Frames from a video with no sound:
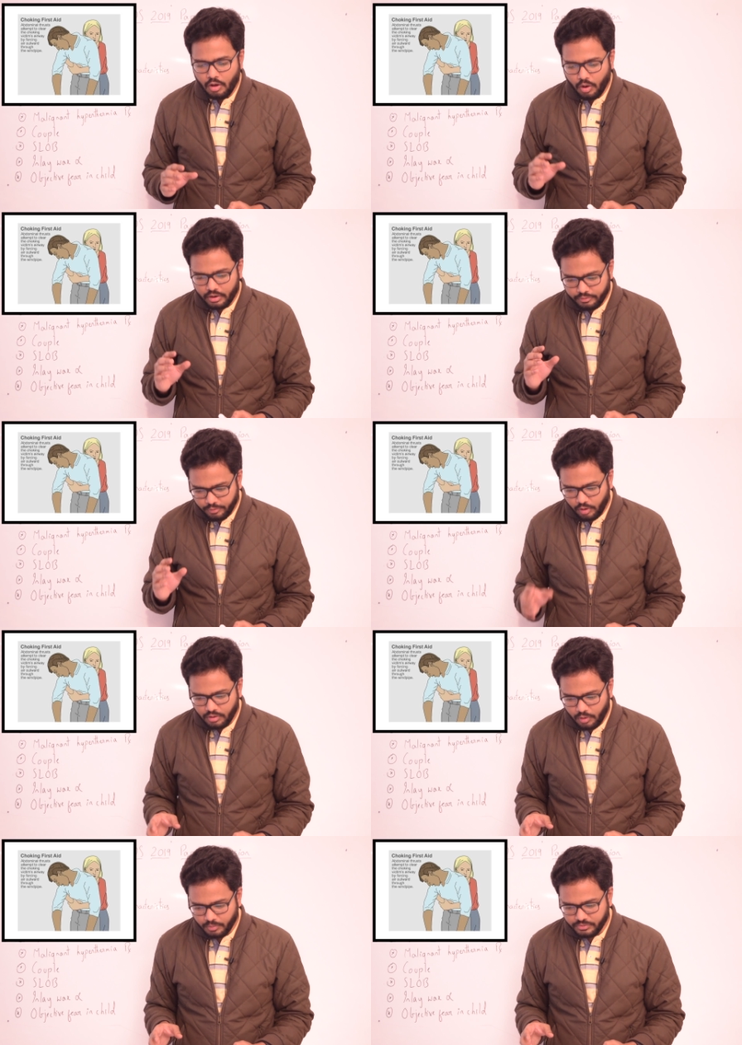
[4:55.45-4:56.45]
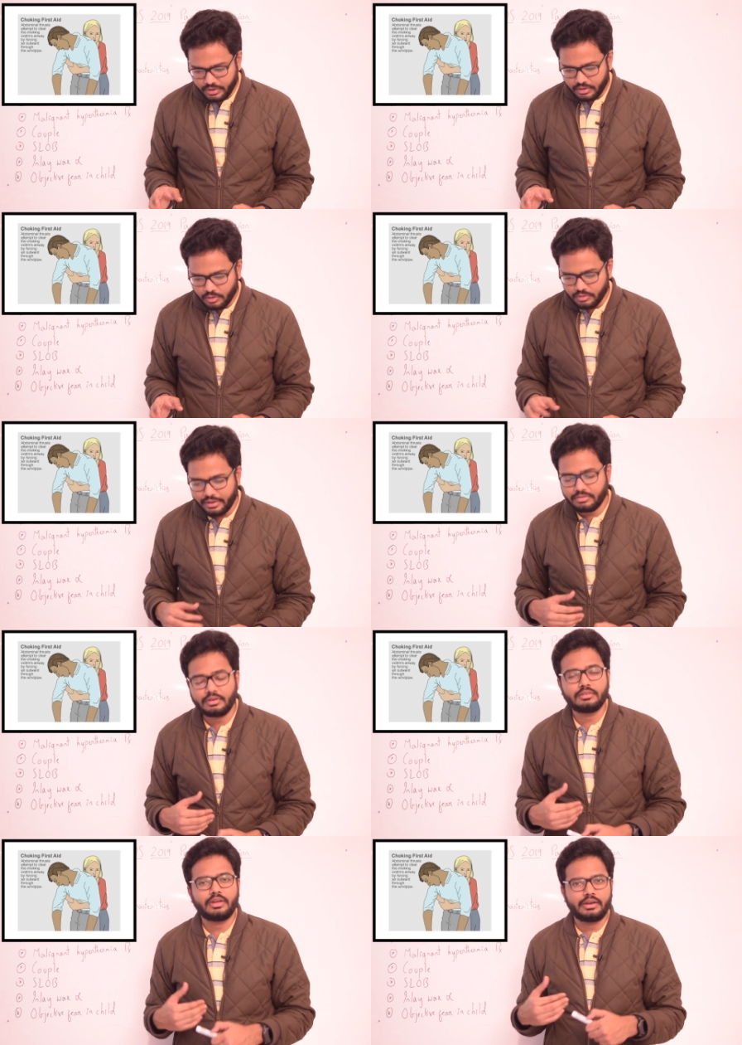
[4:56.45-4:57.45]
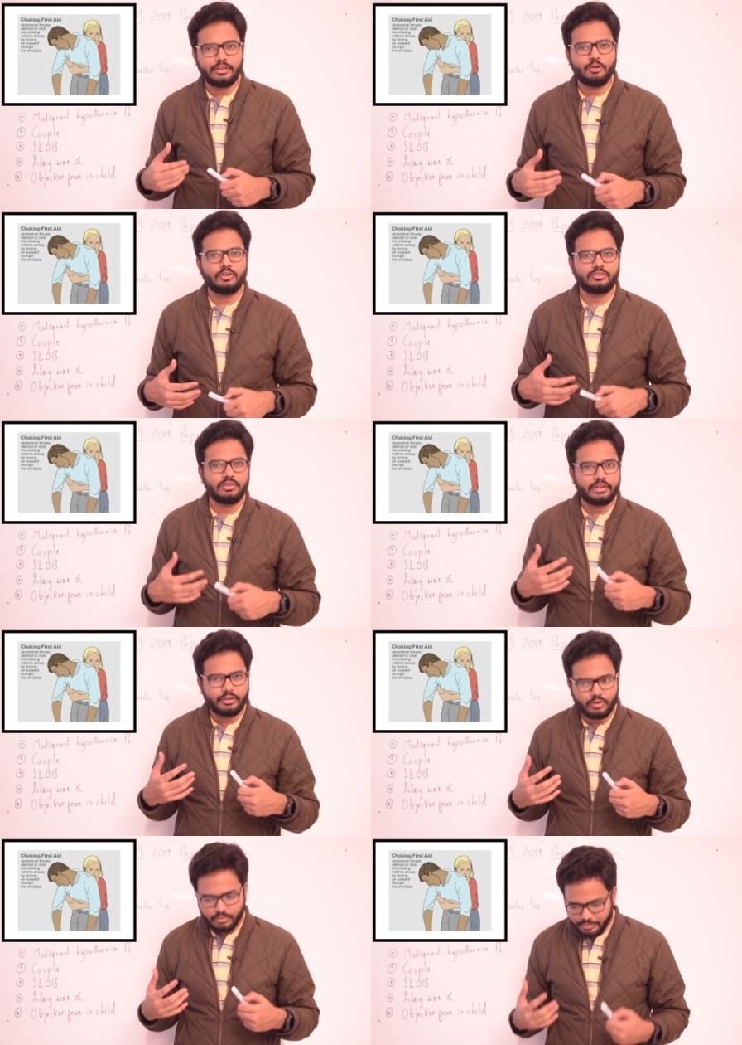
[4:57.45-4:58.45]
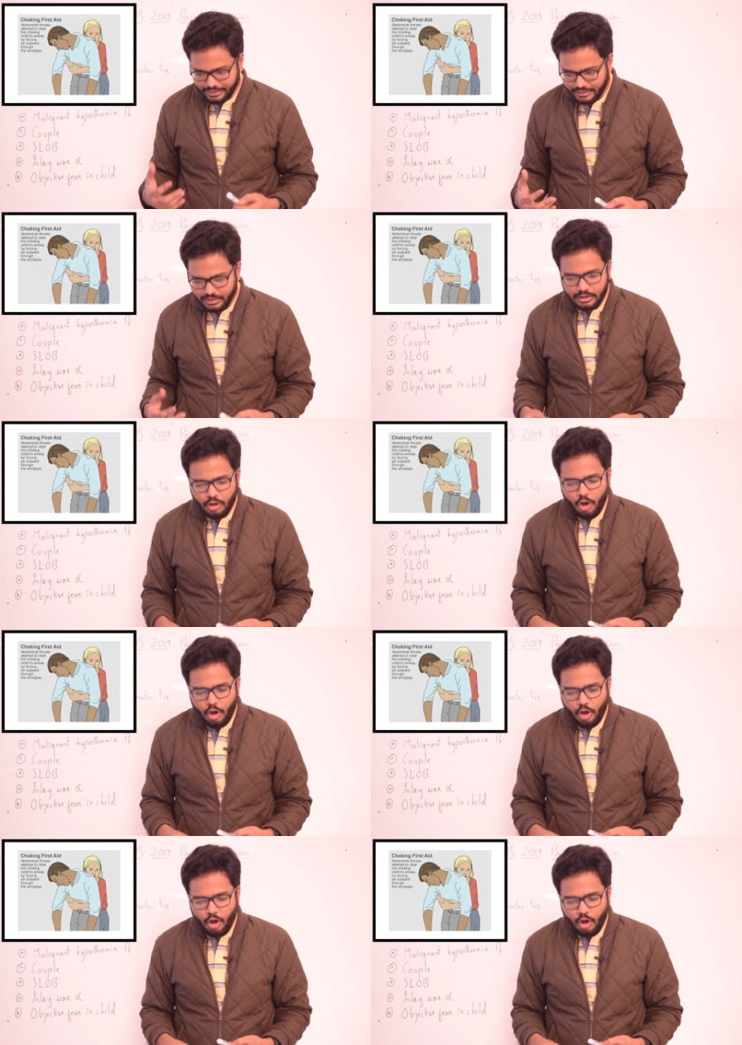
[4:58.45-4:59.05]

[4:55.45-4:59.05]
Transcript: on a foreign object to the extent that he or she cannot breathe.